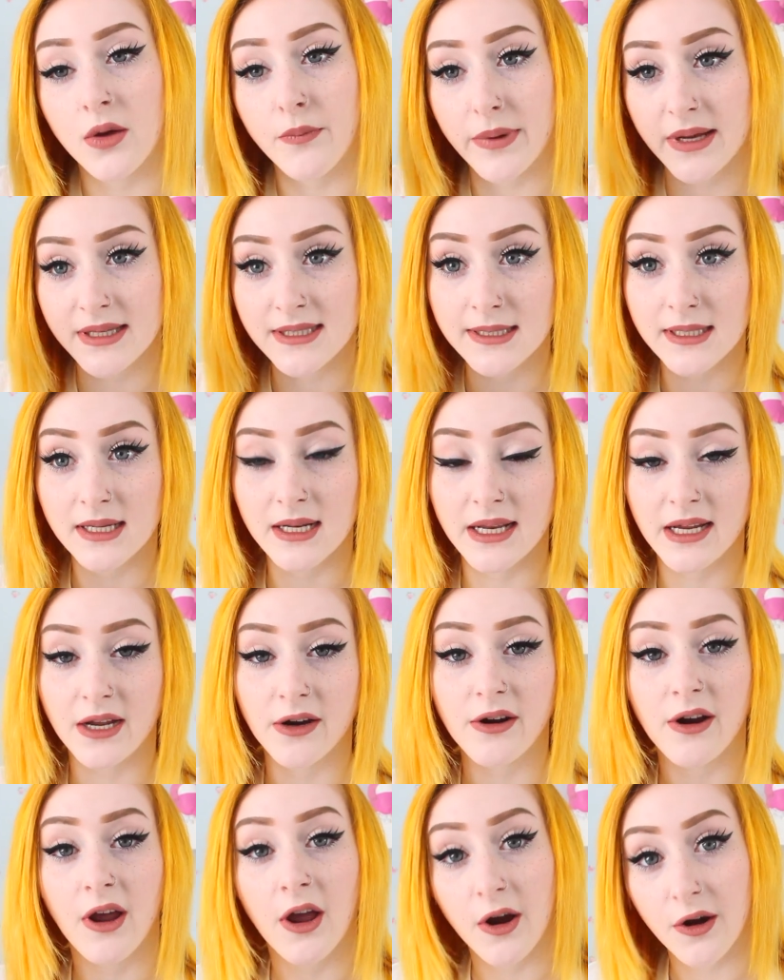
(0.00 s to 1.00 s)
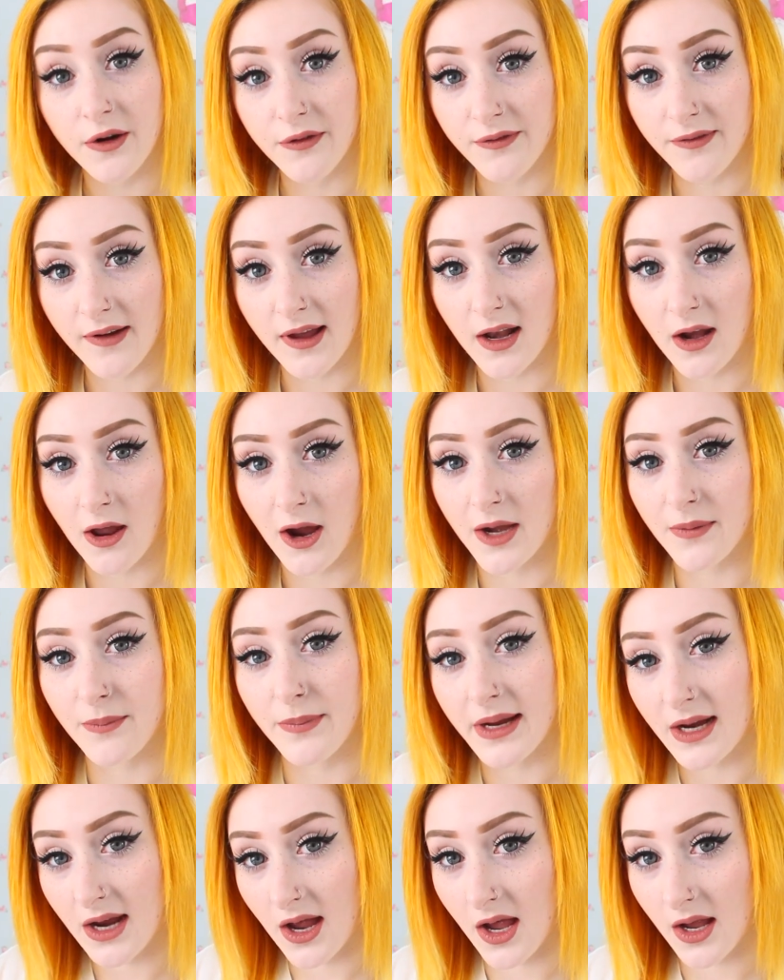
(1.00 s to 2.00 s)
Basically, her hair fell out
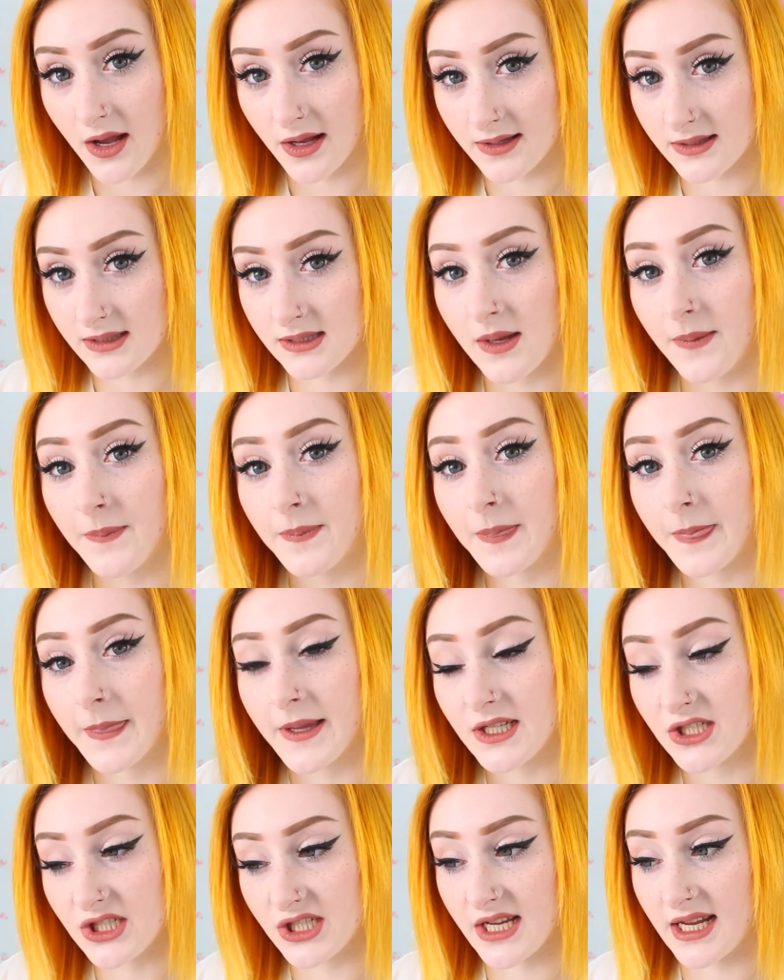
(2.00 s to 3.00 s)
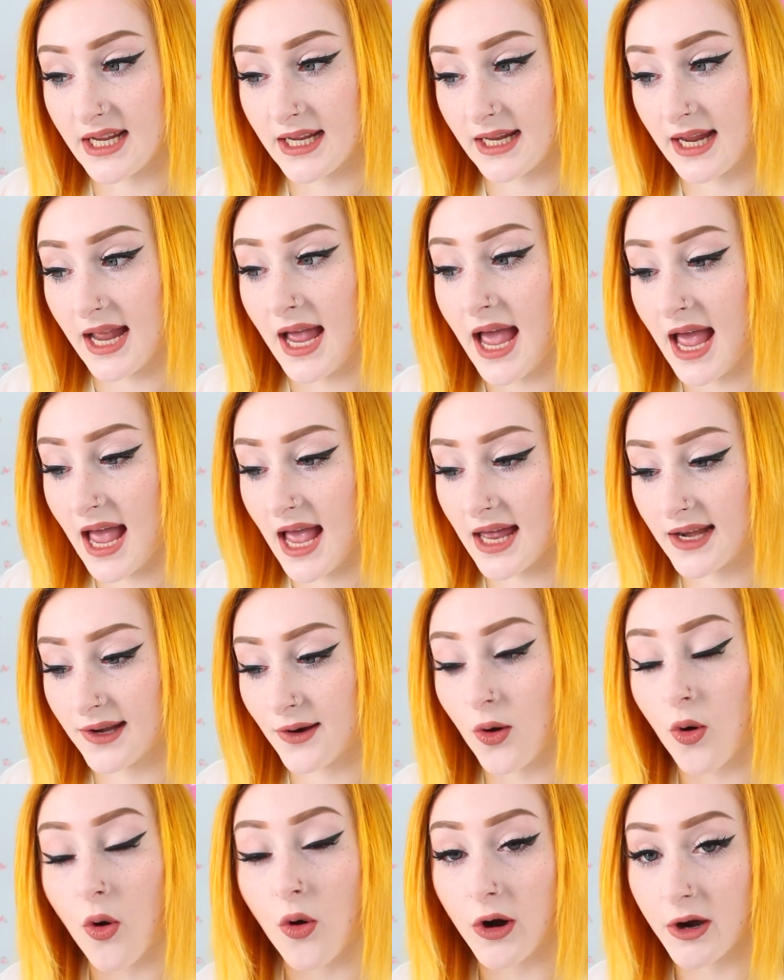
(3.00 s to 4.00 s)
because she had
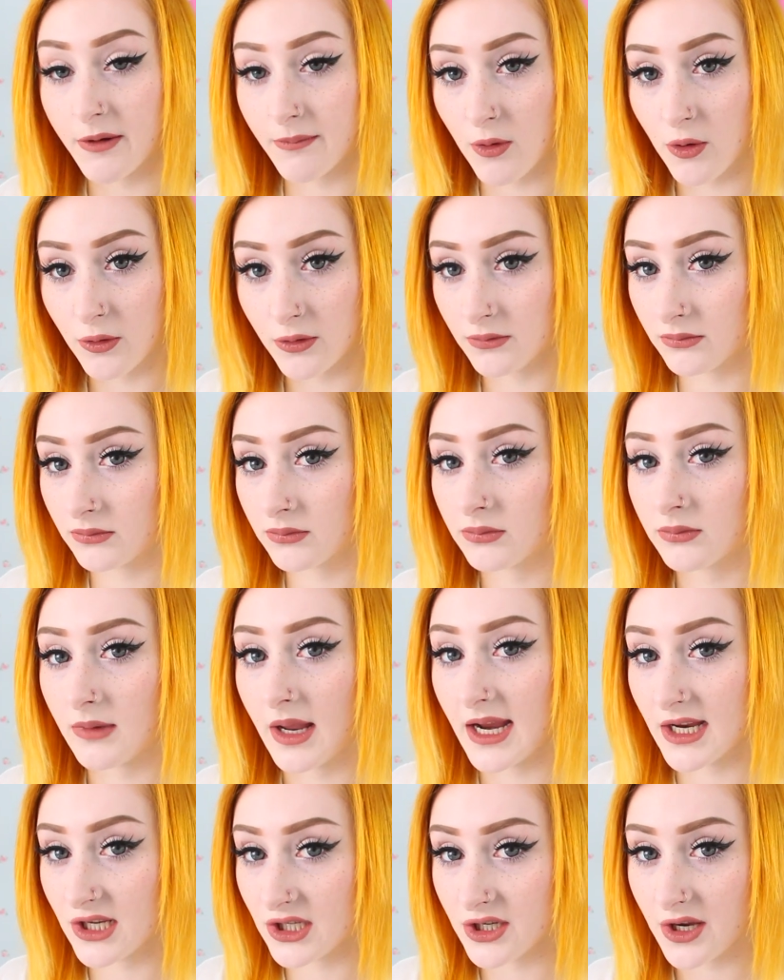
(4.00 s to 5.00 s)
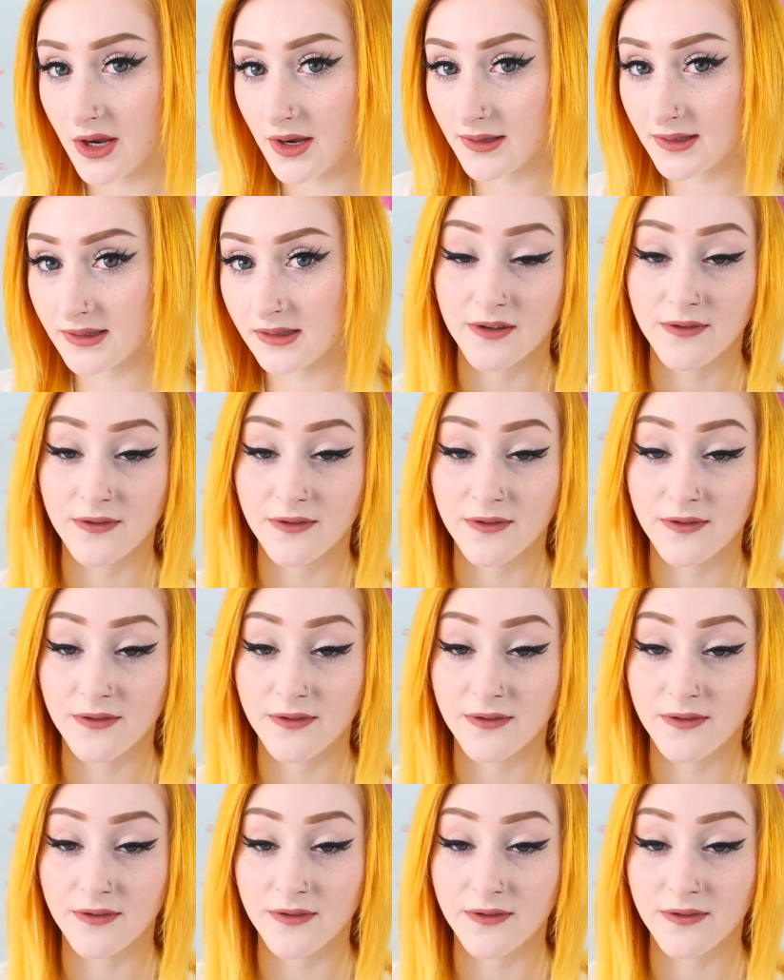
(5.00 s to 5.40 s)
hormone issues.